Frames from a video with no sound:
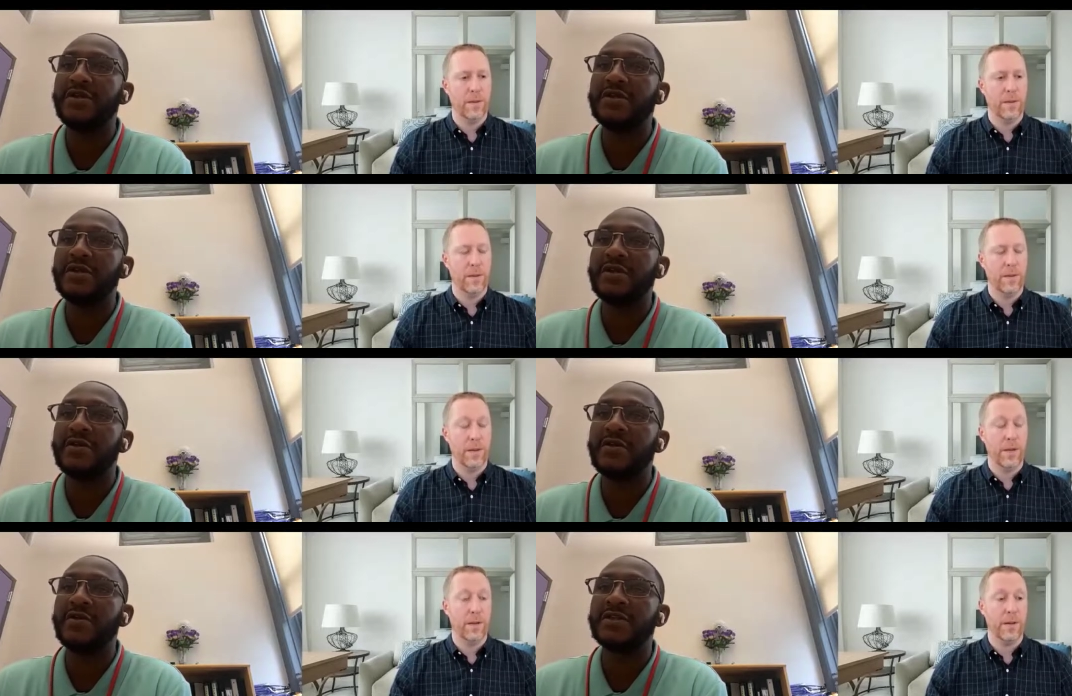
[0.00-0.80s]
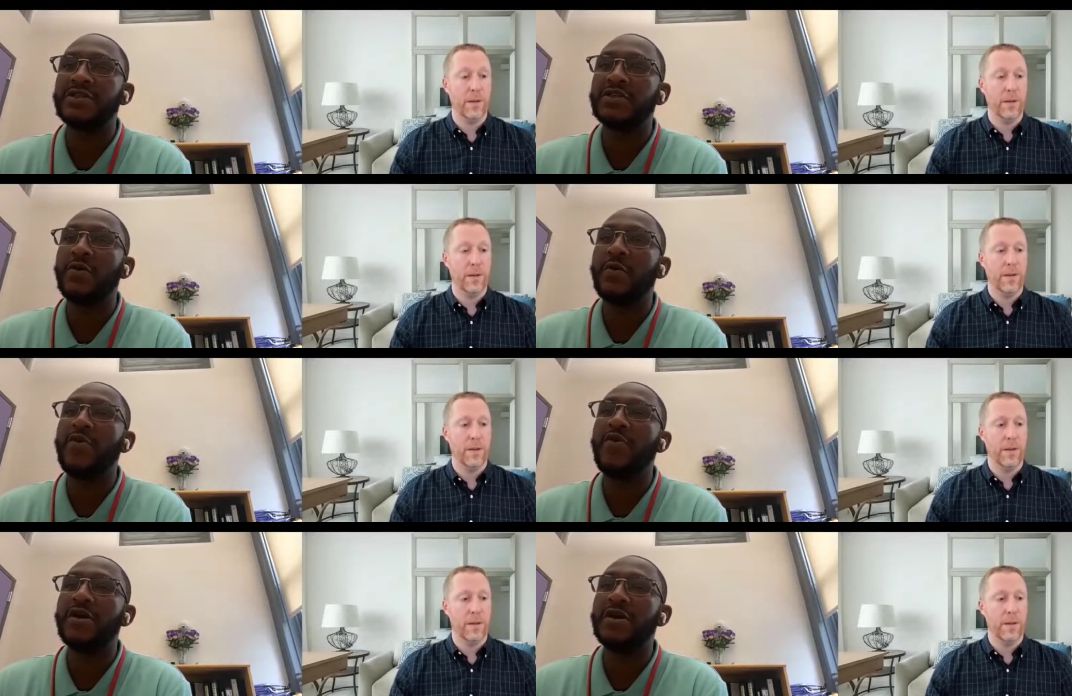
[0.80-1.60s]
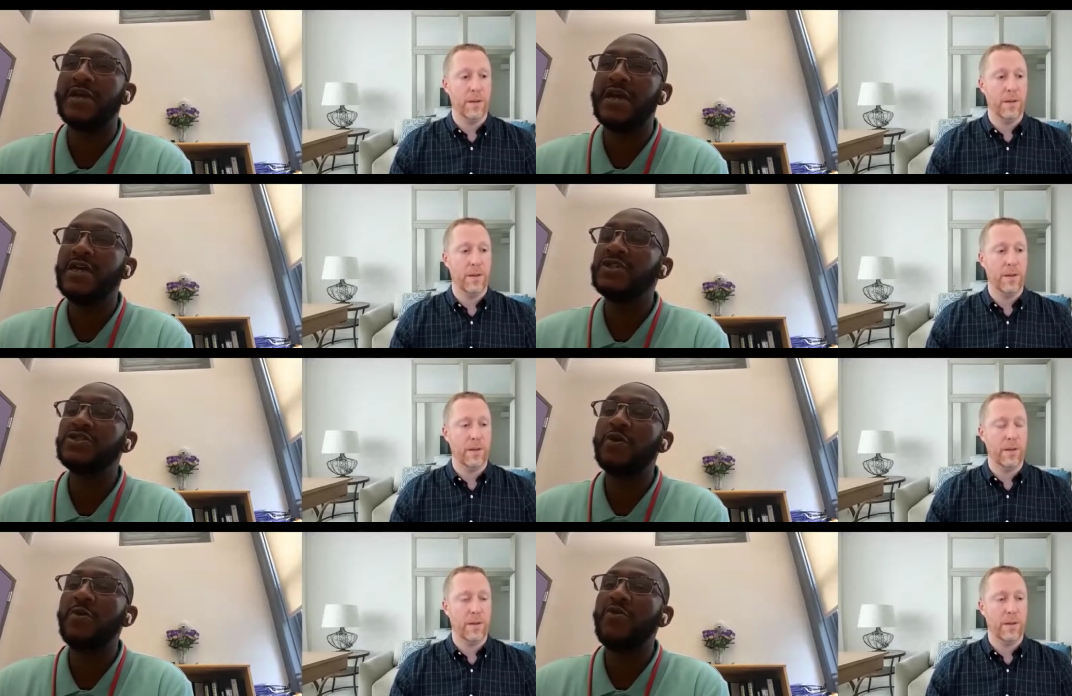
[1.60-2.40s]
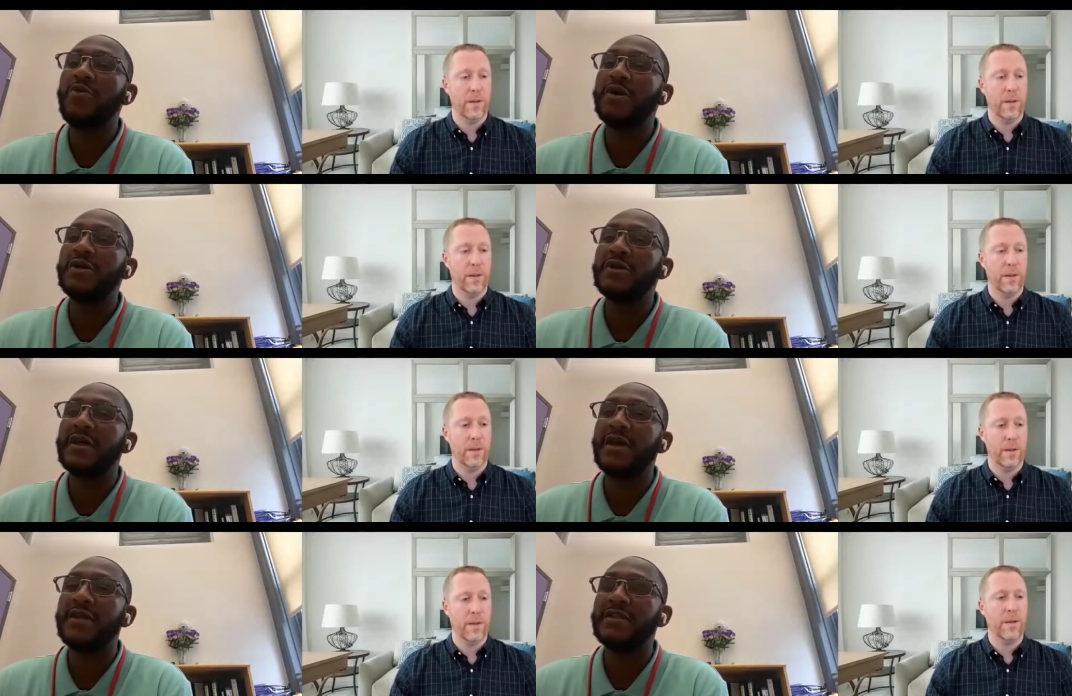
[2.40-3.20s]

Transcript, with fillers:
Speaker 1: You know, it's yeah. so important, so important. And this